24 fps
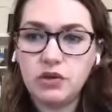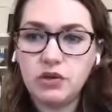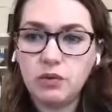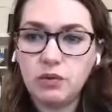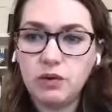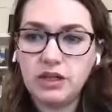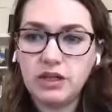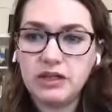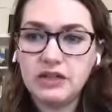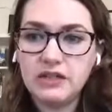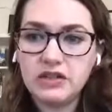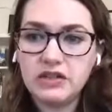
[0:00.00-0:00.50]

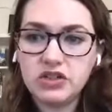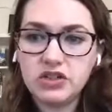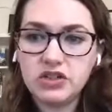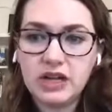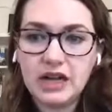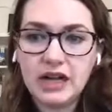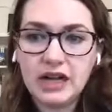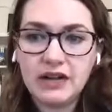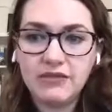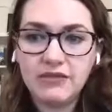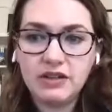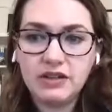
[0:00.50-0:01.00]
So in
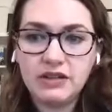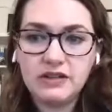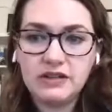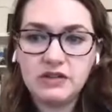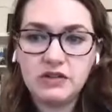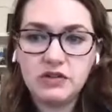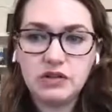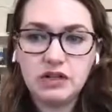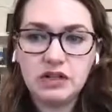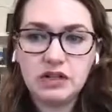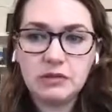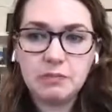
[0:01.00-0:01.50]
addition to
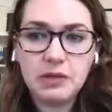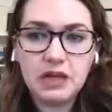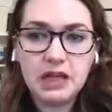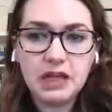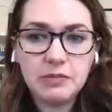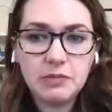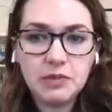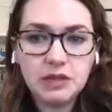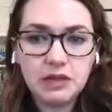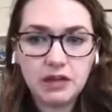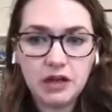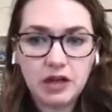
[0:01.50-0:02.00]
having this
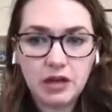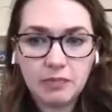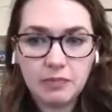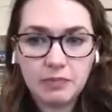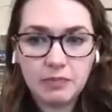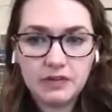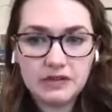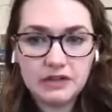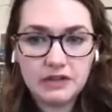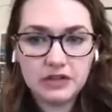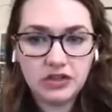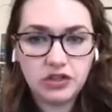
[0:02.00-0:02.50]
unique
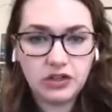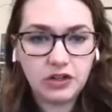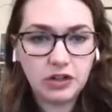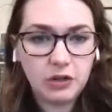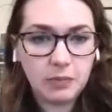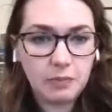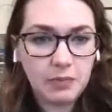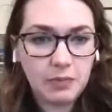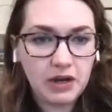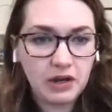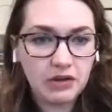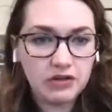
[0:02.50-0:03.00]
pigment
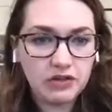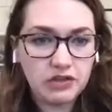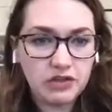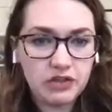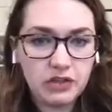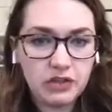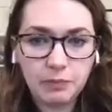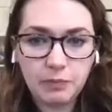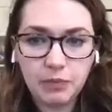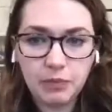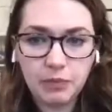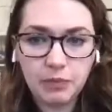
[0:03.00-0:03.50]
composition
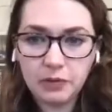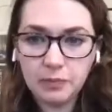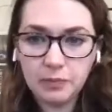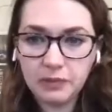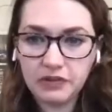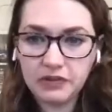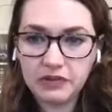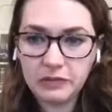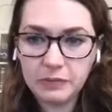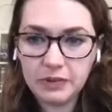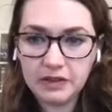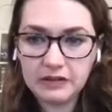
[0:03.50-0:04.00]
compared to the
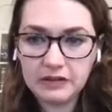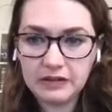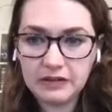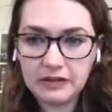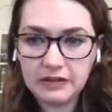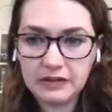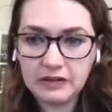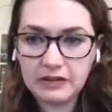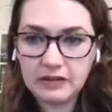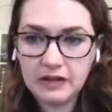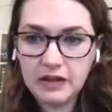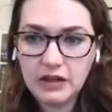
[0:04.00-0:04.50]
purple
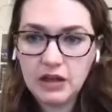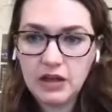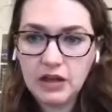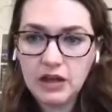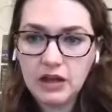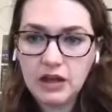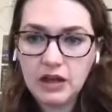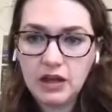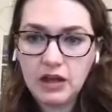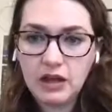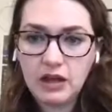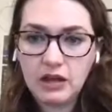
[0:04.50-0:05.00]
species,
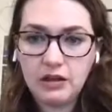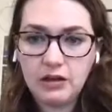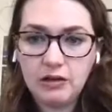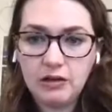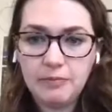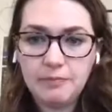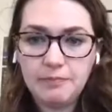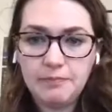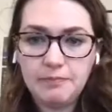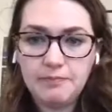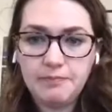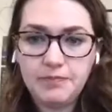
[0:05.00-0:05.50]

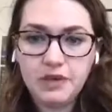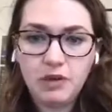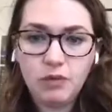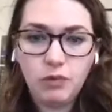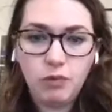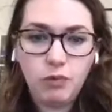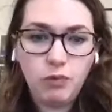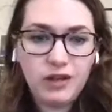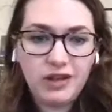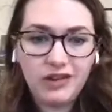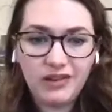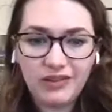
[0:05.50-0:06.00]

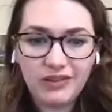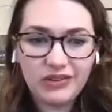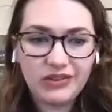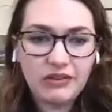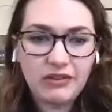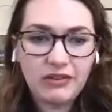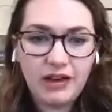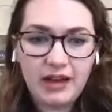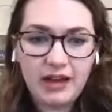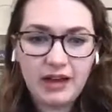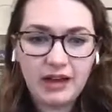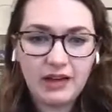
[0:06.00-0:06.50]

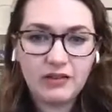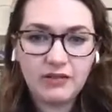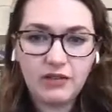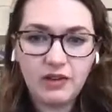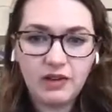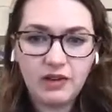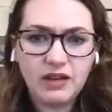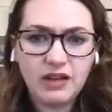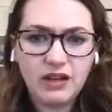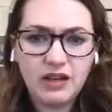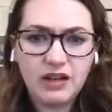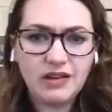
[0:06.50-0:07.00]
we also
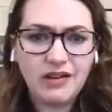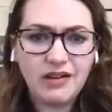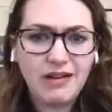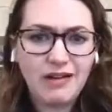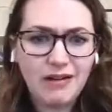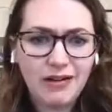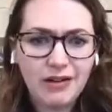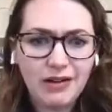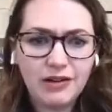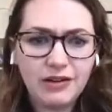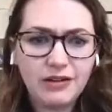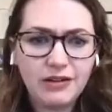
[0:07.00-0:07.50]
have
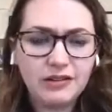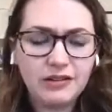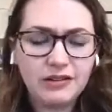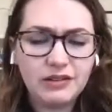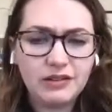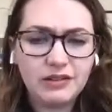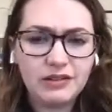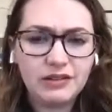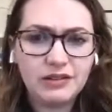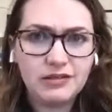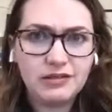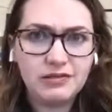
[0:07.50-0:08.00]
an
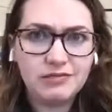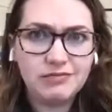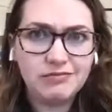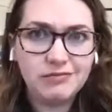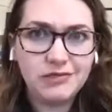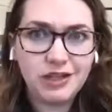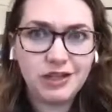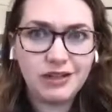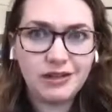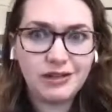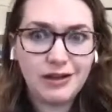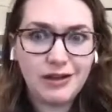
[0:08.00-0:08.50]
odd
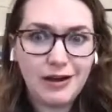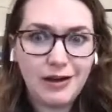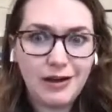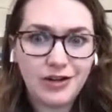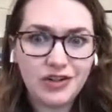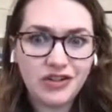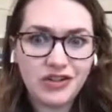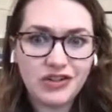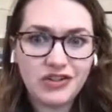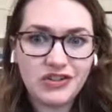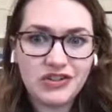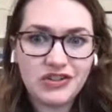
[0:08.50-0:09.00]

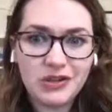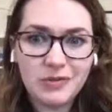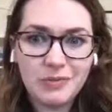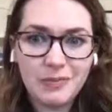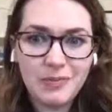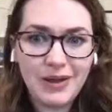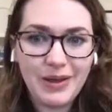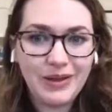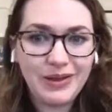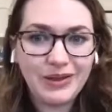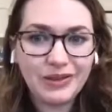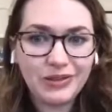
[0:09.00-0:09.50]

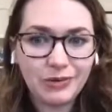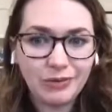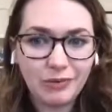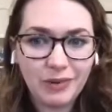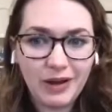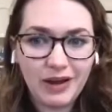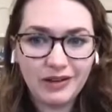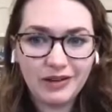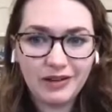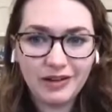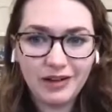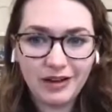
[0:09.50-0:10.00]
concoction to
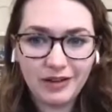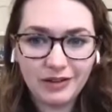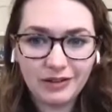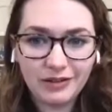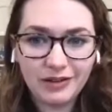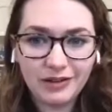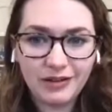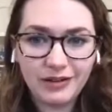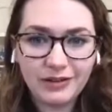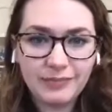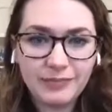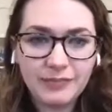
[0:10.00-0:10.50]
make the
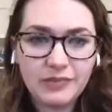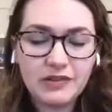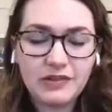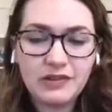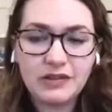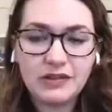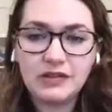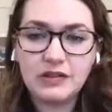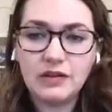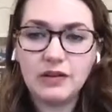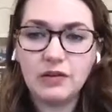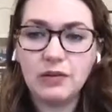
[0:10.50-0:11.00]
red
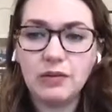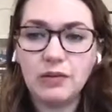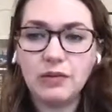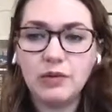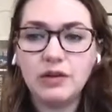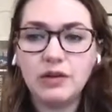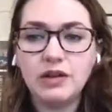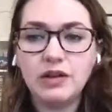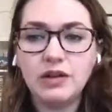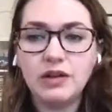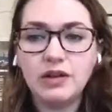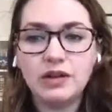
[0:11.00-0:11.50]
color.
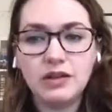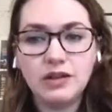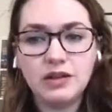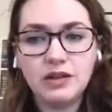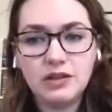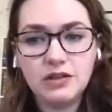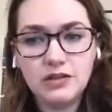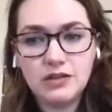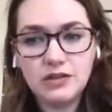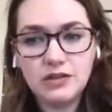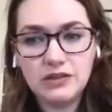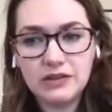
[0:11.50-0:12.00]
So
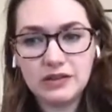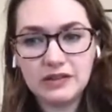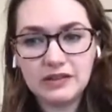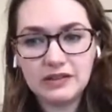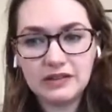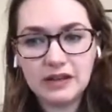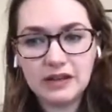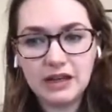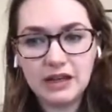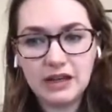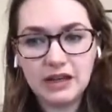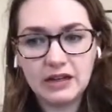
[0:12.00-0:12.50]

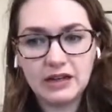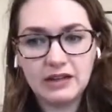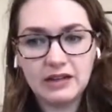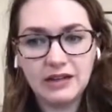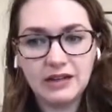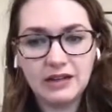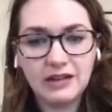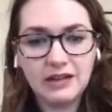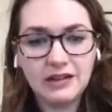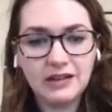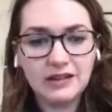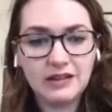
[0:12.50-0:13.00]
using
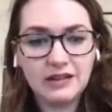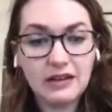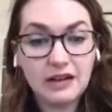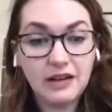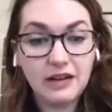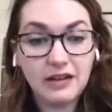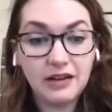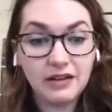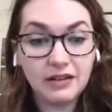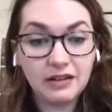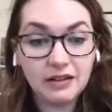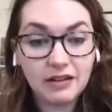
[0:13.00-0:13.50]

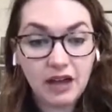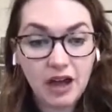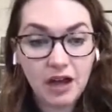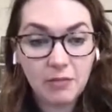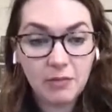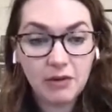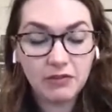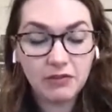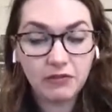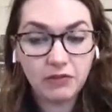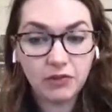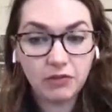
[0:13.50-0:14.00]
cyanidin is not
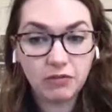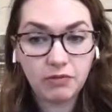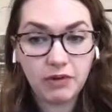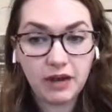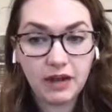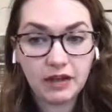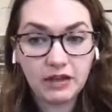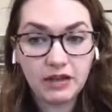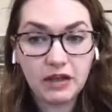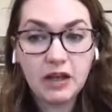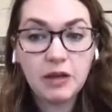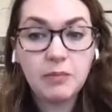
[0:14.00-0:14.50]

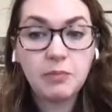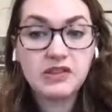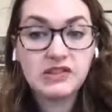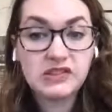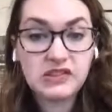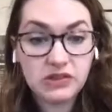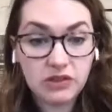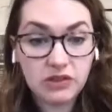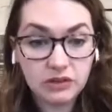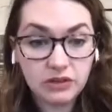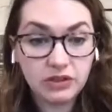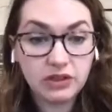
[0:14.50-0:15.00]
uncommon for red,
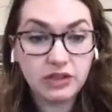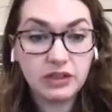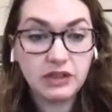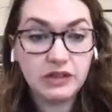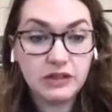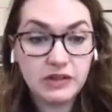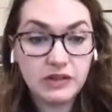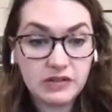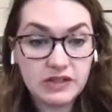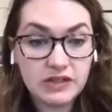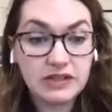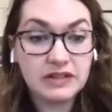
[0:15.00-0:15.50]
but
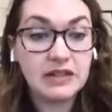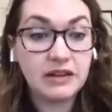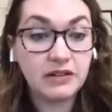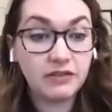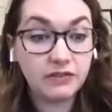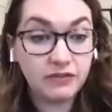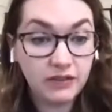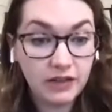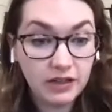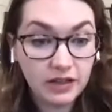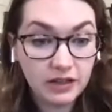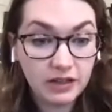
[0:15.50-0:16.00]
certainly
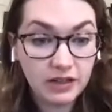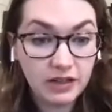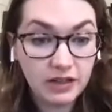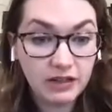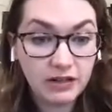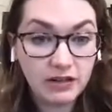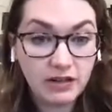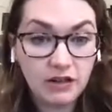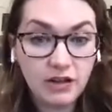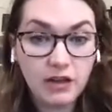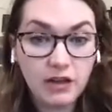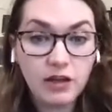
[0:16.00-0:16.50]
using
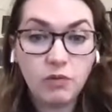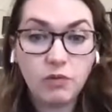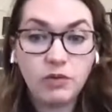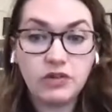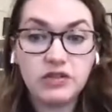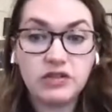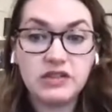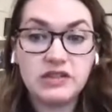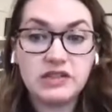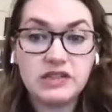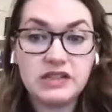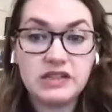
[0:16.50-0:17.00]
delphinidin,
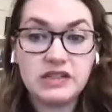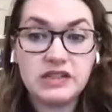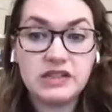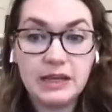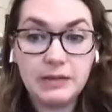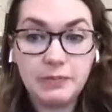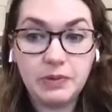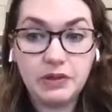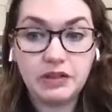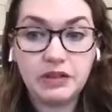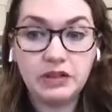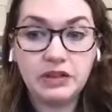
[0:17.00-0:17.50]
which
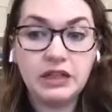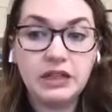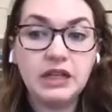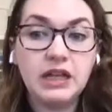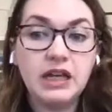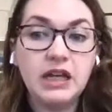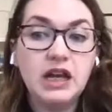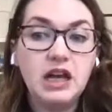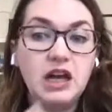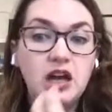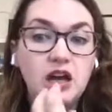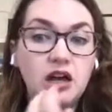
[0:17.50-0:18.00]
is
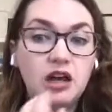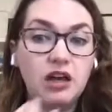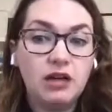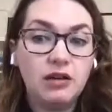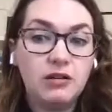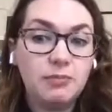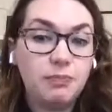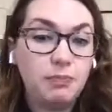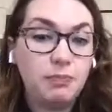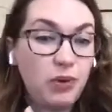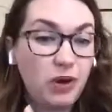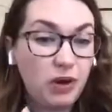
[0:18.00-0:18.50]
typically
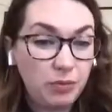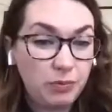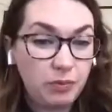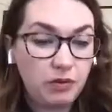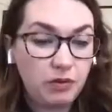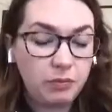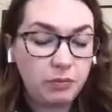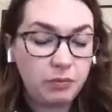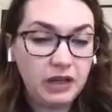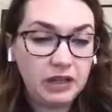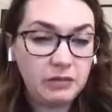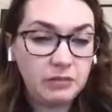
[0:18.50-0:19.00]
a
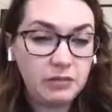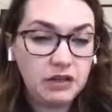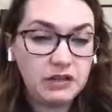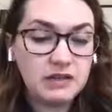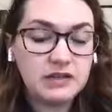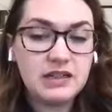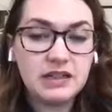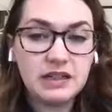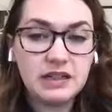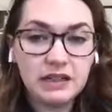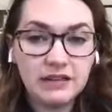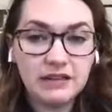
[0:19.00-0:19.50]
purple
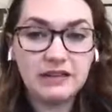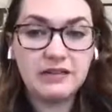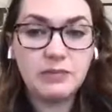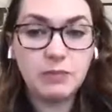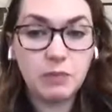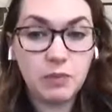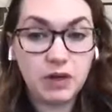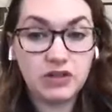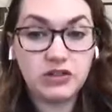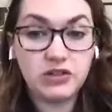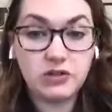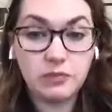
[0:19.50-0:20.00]
pigment,
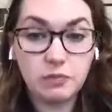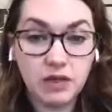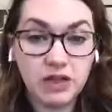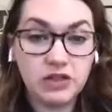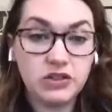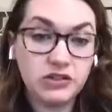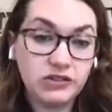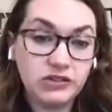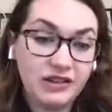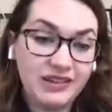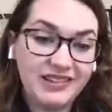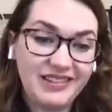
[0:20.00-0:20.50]
is
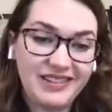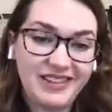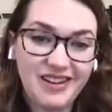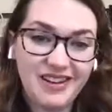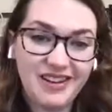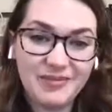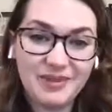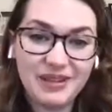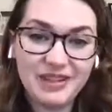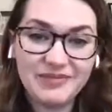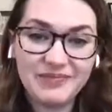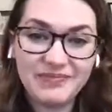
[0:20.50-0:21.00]
much, much
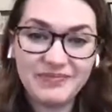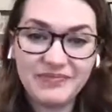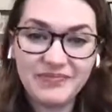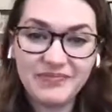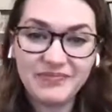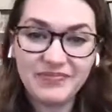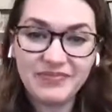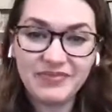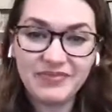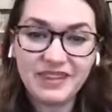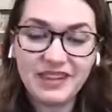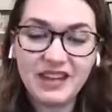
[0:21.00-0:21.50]
less
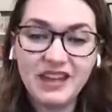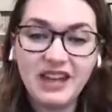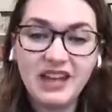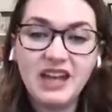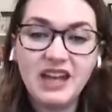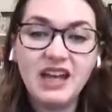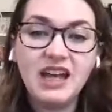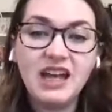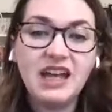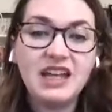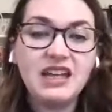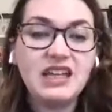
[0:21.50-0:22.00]
common.
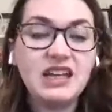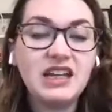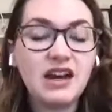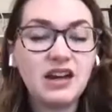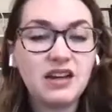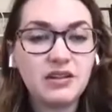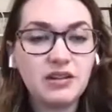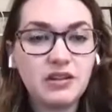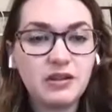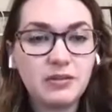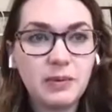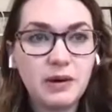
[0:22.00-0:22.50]

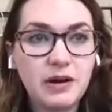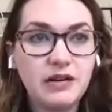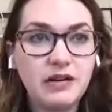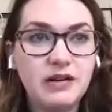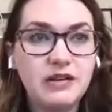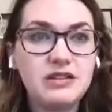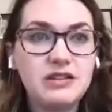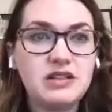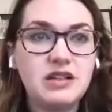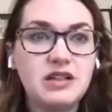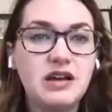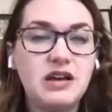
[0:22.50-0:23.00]
The
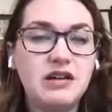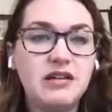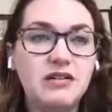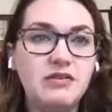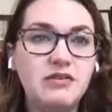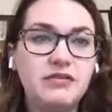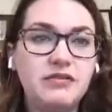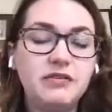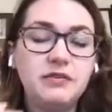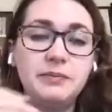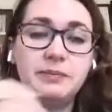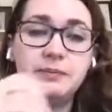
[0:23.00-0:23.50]
other
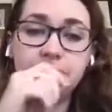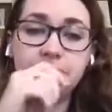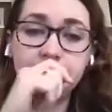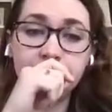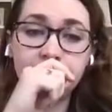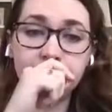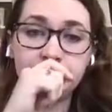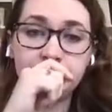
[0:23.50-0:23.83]
part of,